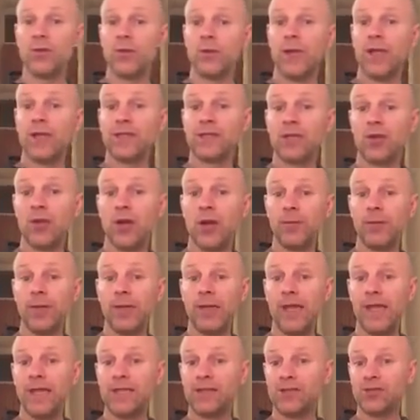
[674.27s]
hands climb the
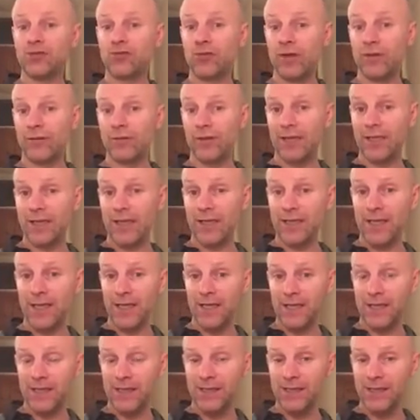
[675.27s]
legs, strengthen the
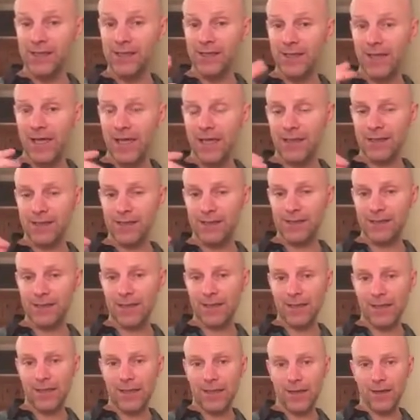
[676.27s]
kidneys. Next,
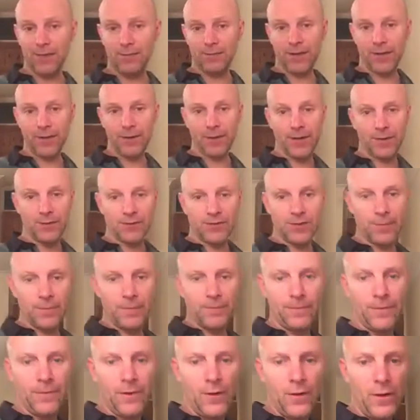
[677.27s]
lovely. That was
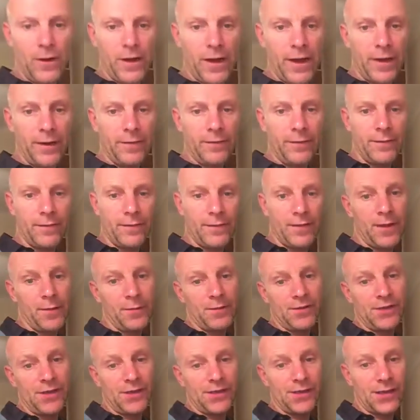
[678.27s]
number 5.
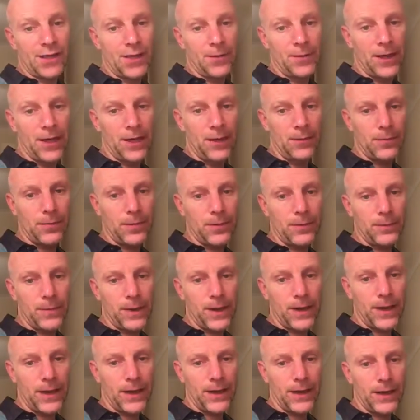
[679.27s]
Number 6 coming up.
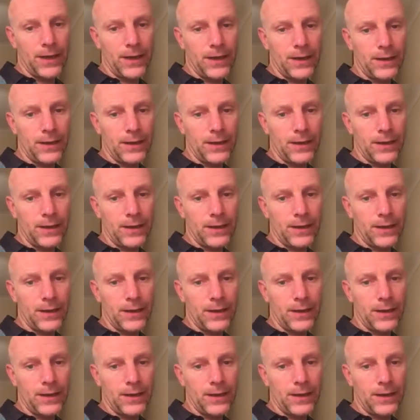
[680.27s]
Bang.